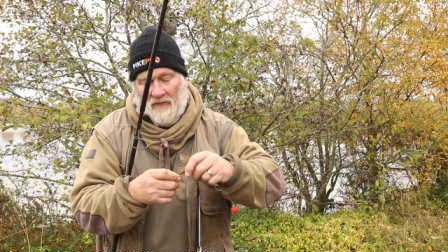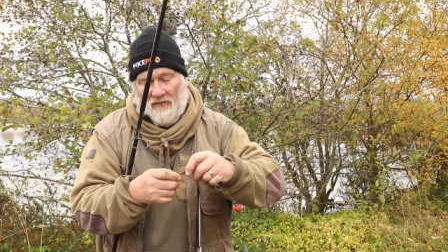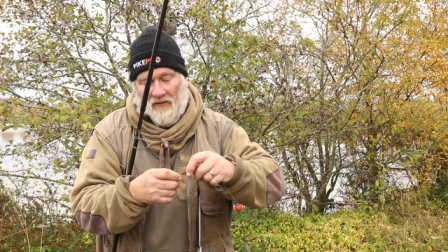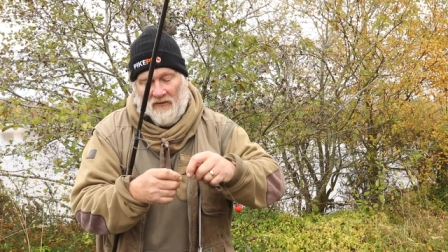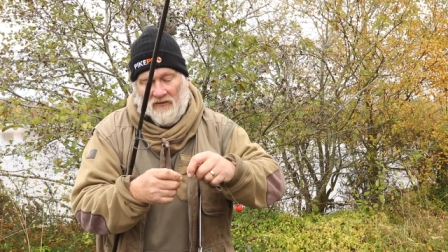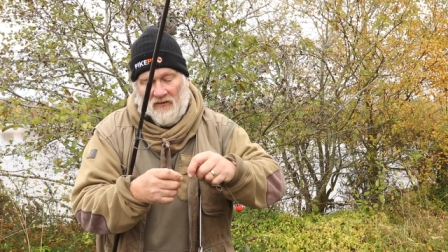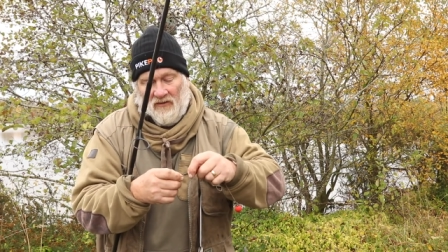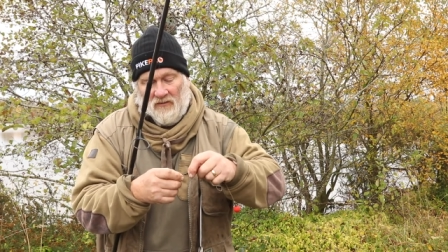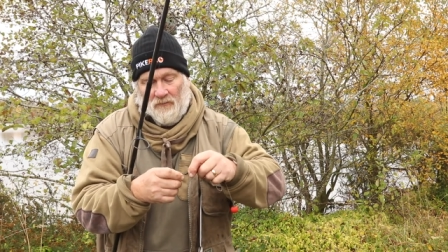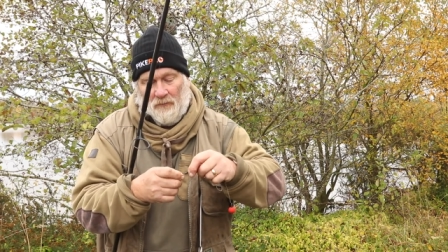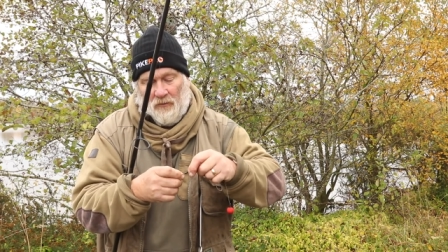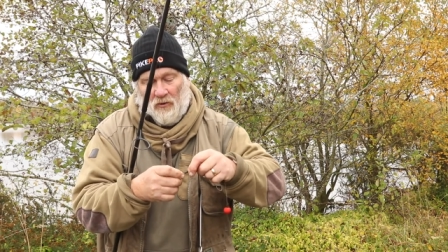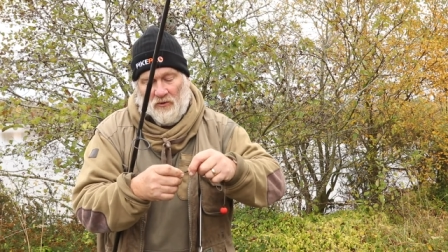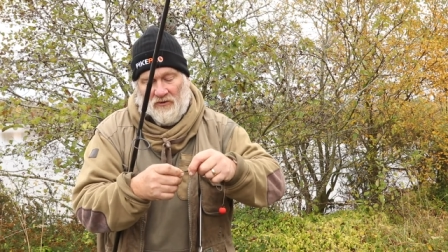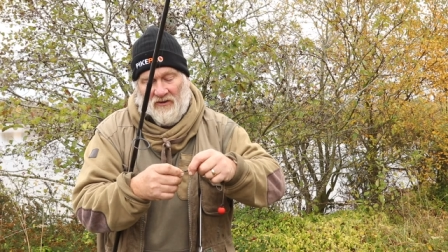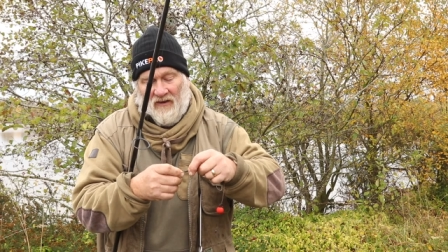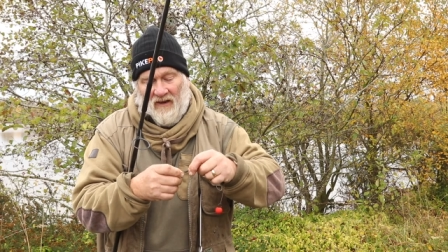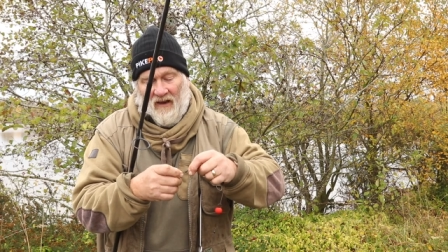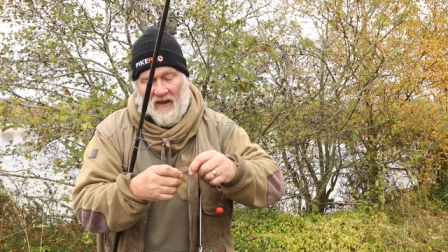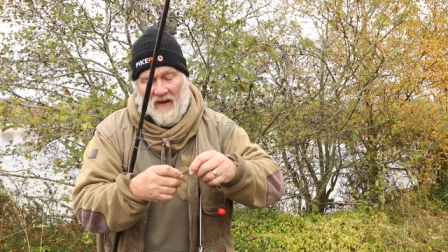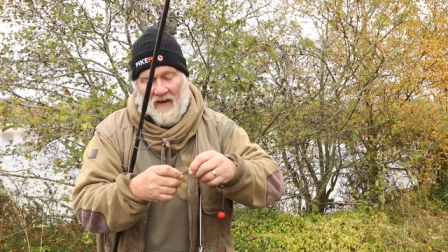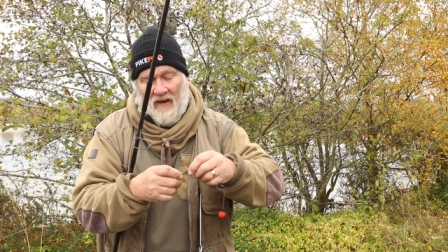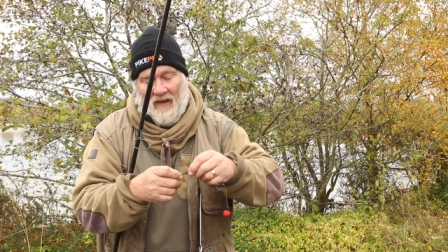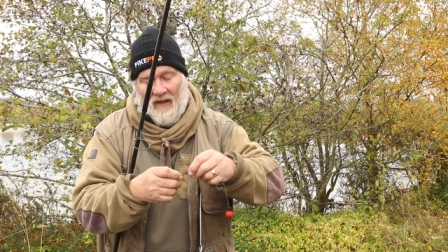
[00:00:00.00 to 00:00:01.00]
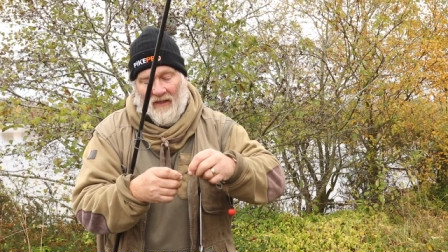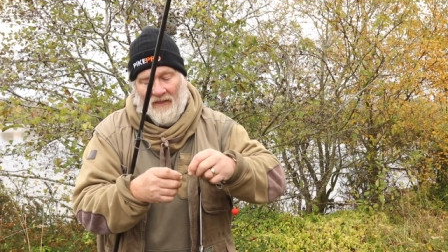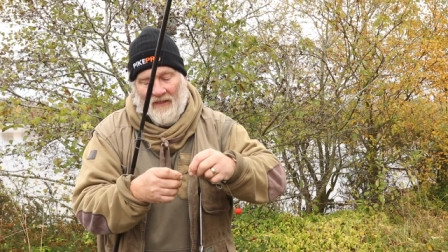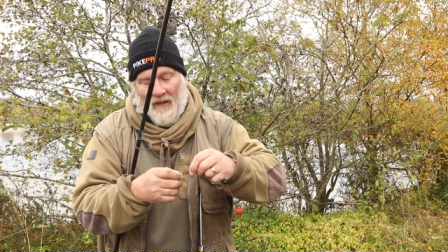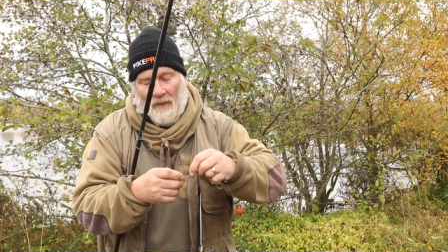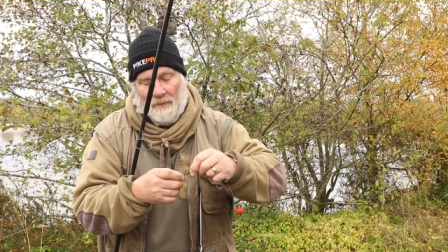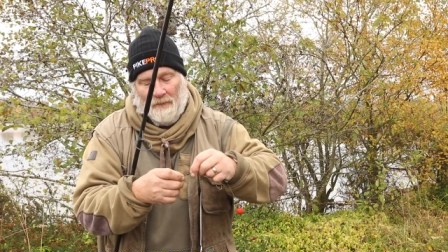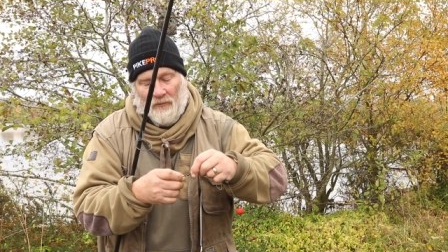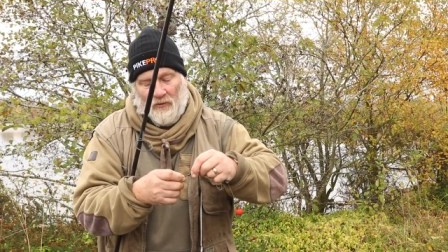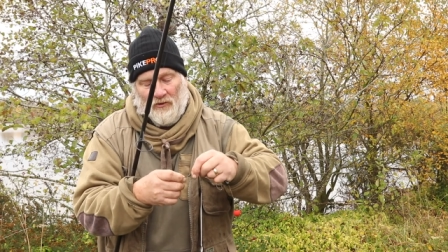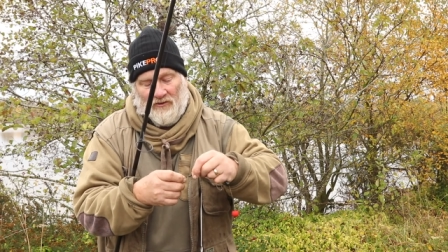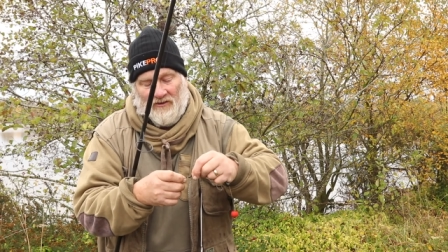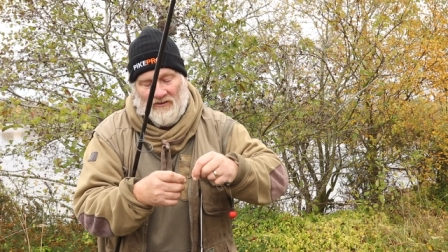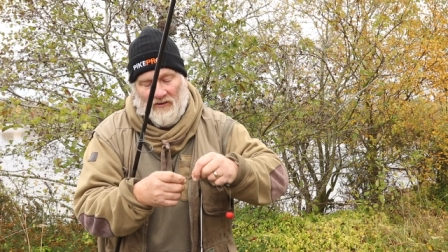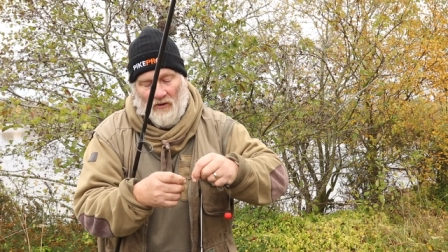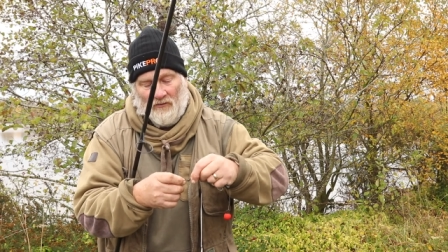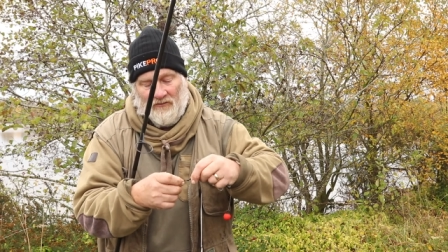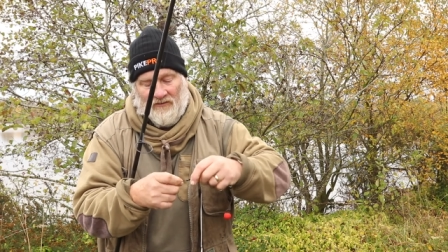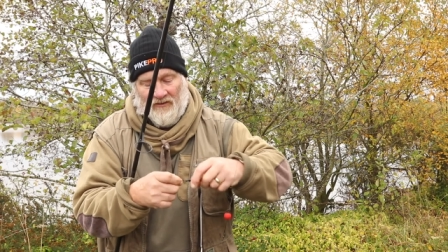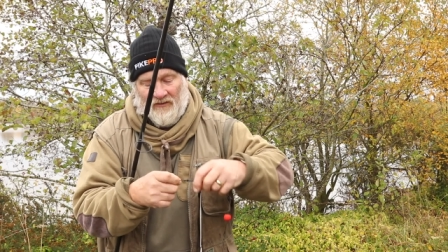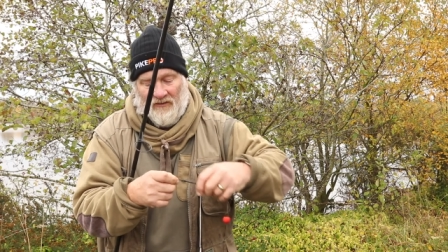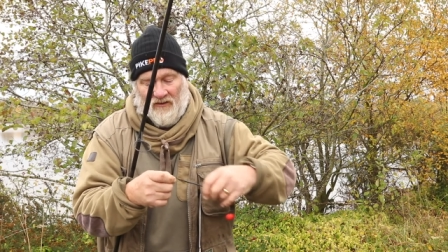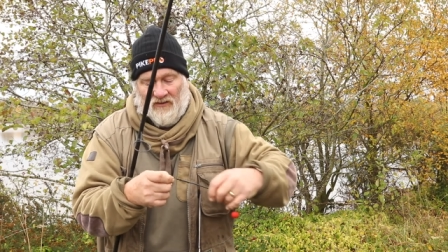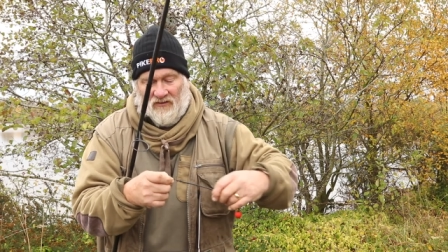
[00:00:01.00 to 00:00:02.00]
if you just push it in, that pushes
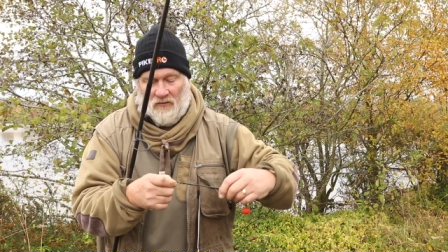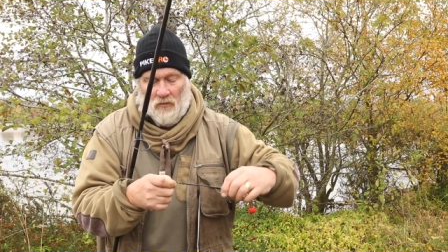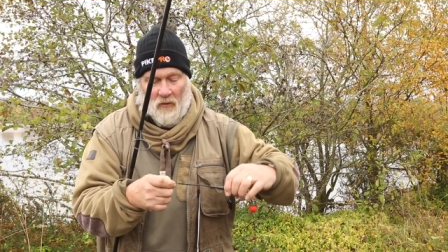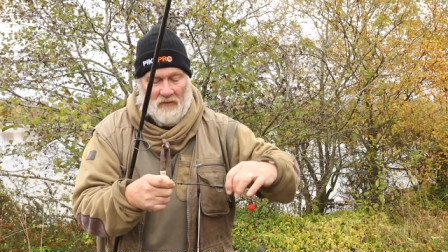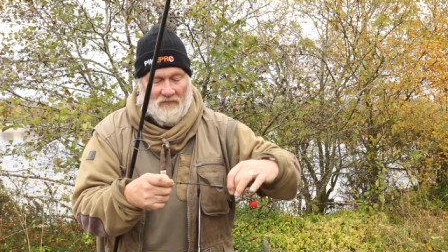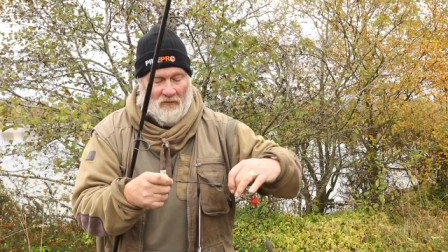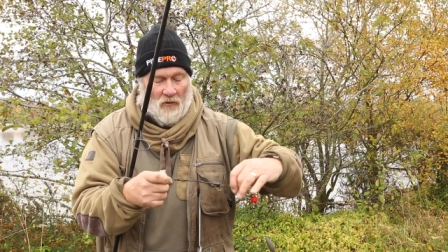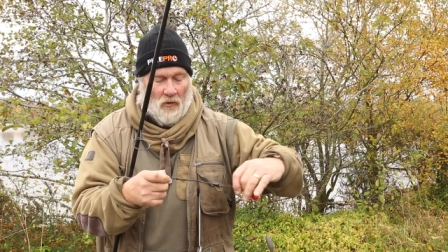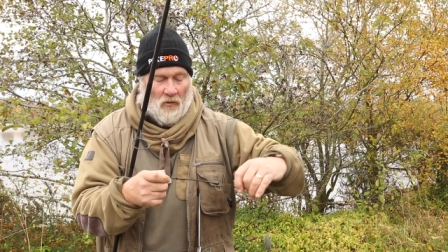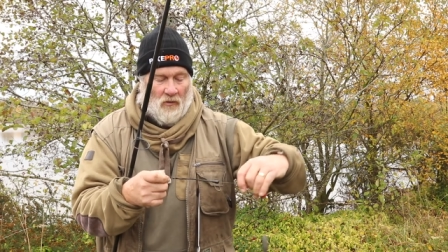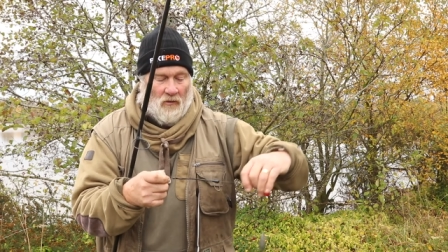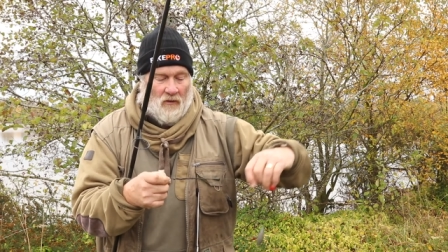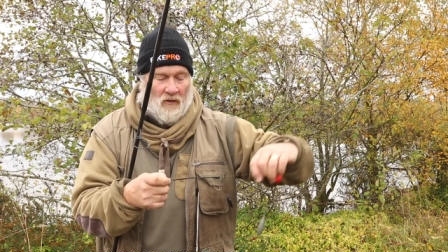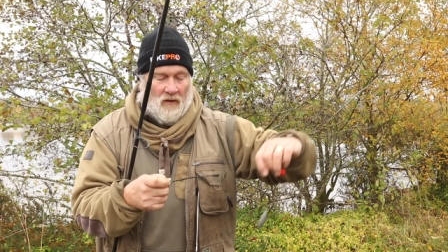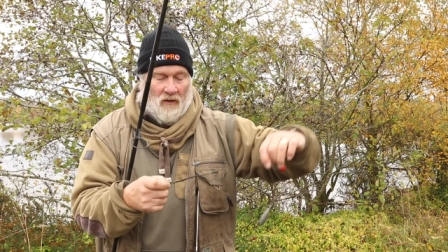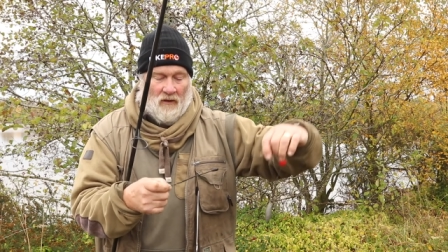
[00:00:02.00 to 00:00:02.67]
onto the swivel